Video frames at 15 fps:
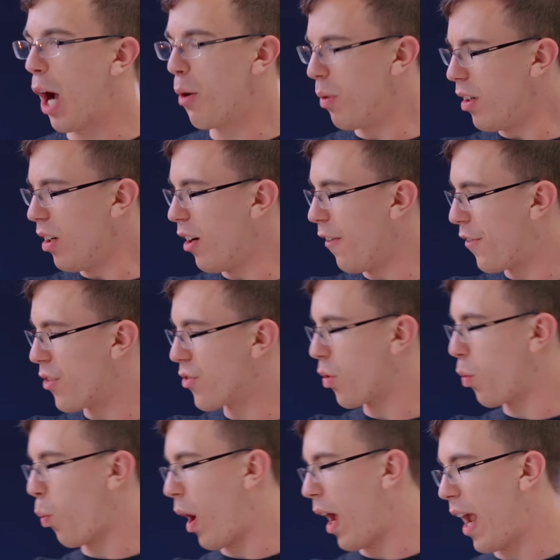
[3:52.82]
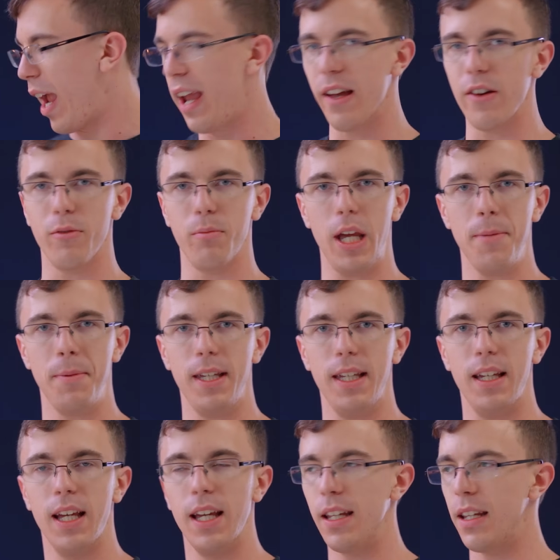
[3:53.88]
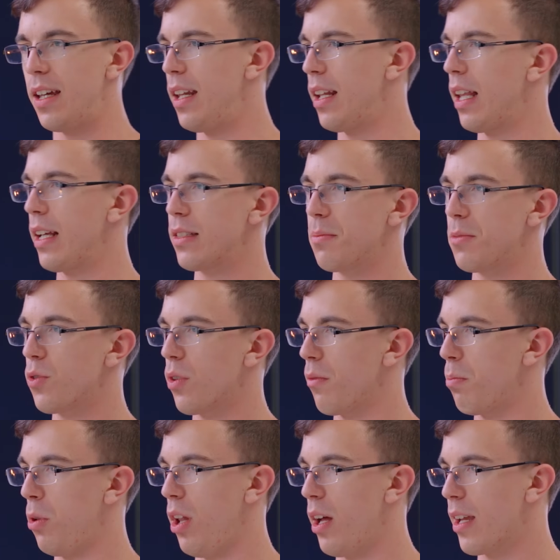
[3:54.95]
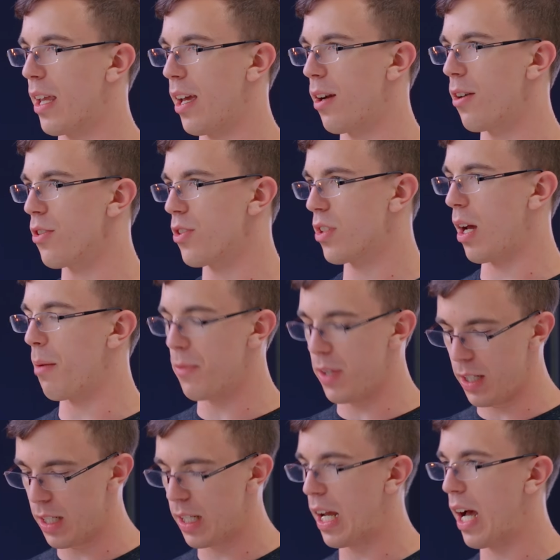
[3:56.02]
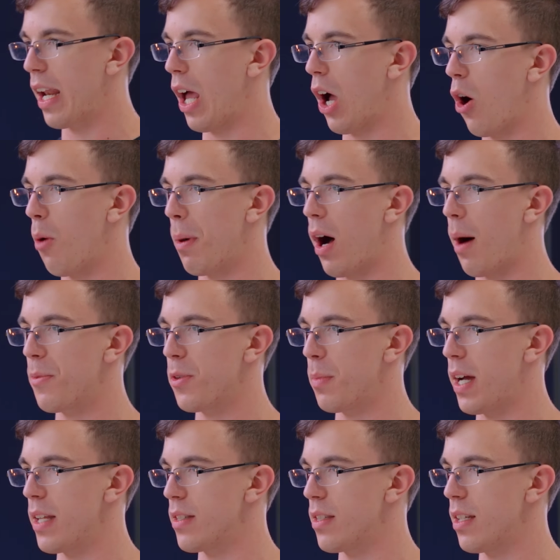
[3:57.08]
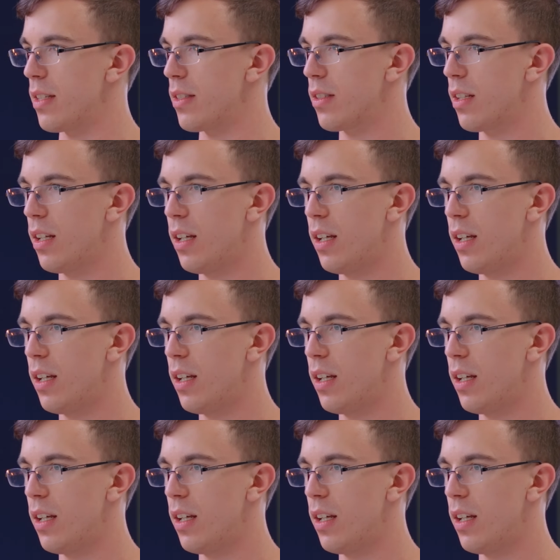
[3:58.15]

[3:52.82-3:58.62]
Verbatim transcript: I wonder if there's a way of maybe getting like some sort of plugin or something to kind of help optimize this.